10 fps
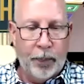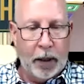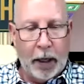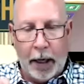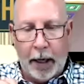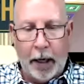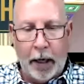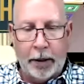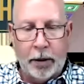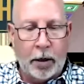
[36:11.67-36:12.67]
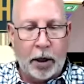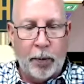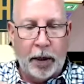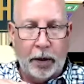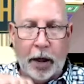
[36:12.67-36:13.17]
and I, and I
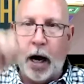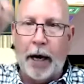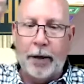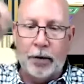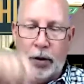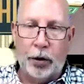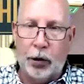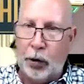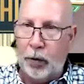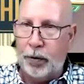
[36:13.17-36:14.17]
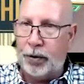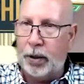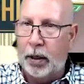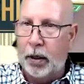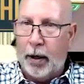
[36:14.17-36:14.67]
documented the highs and the lows
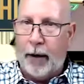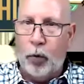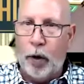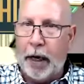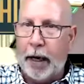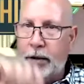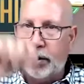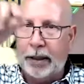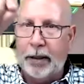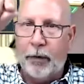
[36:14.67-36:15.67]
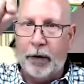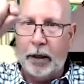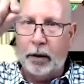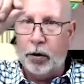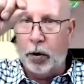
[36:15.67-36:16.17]
of when I had
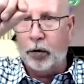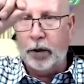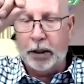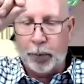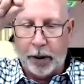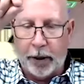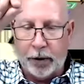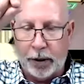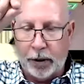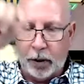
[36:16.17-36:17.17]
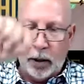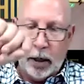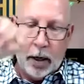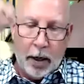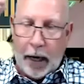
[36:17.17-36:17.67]
significant growth experiences
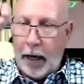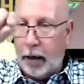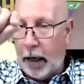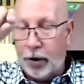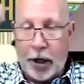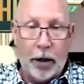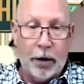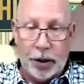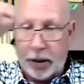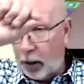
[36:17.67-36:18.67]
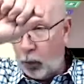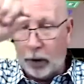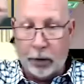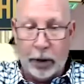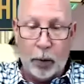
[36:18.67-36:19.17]
and, and challenges that went
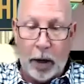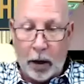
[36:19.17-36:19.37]
really well.